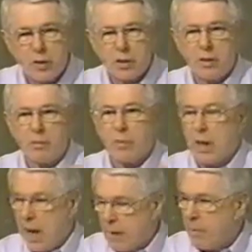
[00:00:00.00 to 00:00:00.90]

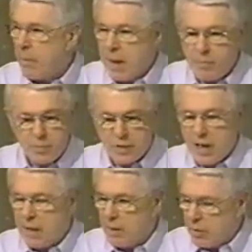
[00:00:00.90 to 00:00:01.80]
person may
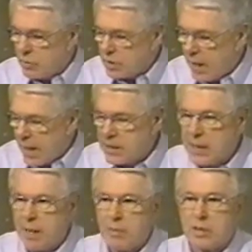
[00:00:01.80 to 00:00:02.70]
say, use an I
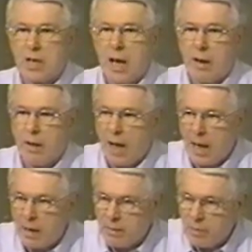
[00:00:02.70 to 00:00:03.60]
statement, say,
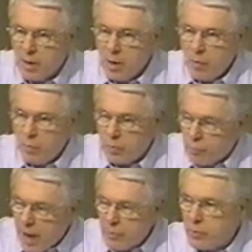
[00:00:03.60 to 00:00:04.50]
I
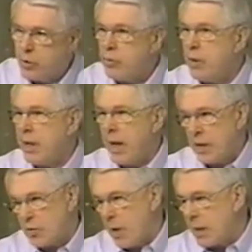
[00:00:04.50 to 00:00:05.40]
would rather you did
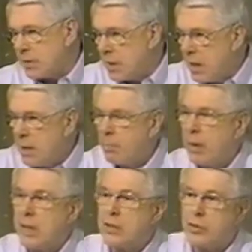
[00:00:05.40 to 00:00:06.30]
X, Y, Z,
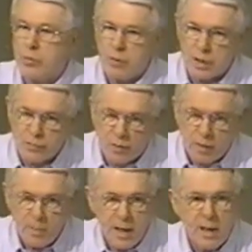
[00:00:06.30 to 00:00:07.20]
please do this
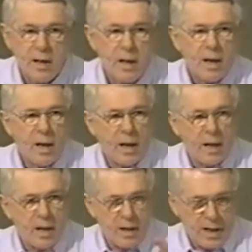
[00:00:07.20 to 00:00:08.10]
for me.
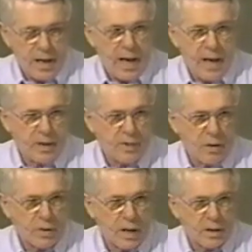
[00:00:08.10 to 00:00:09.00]
And
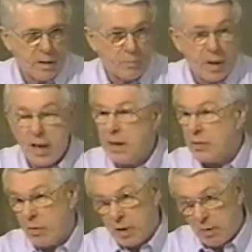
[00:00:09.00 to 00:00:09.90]
they'll get a
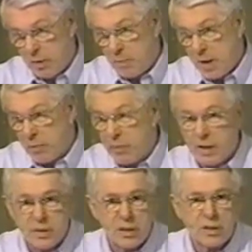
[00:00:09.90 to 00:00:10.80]
complaint, or it could be a
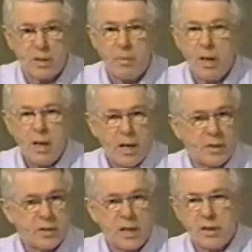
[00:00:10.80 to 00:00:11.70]
criticism.
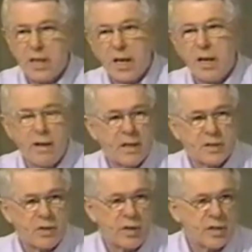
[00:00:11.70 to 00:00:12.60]
And instead of taking
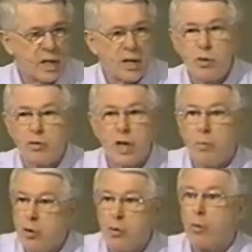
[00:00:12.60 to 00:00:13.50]
that seriously, you
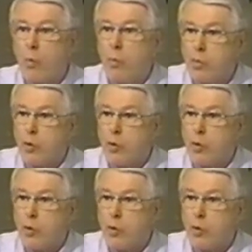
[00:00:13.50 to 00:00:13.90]
say, well,